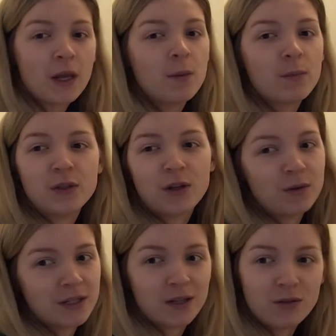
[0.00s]
but don't
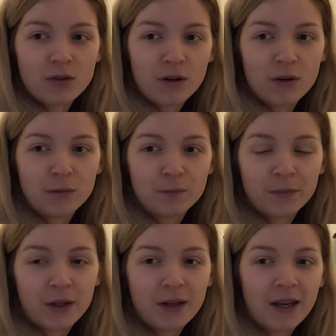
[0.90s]
sit and struggle,
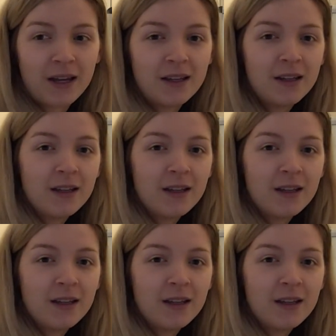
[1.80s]
okay?